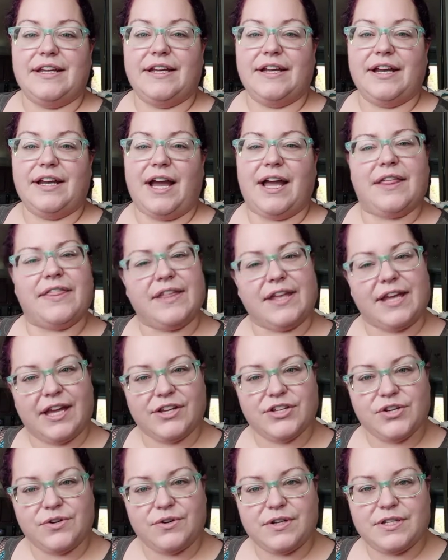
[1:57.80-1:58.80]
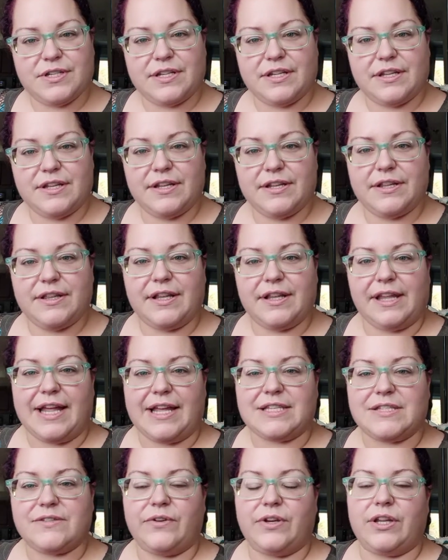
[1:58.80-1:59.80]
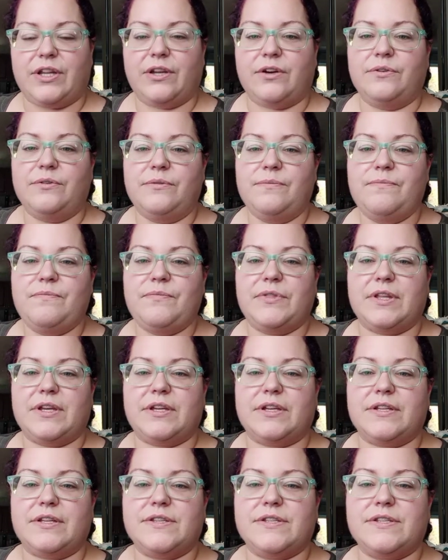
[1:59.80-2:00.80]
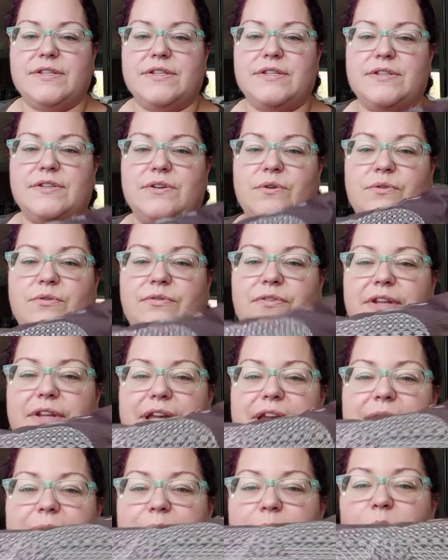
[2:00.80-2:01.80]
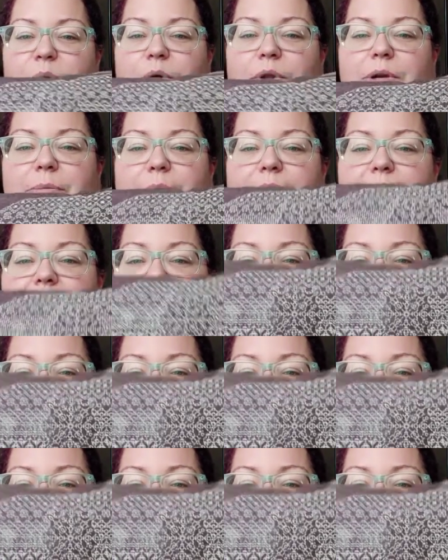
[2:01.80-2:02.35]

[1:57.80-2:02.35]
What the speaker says: think I showed it to you in the last video, the Snowflake polar bear.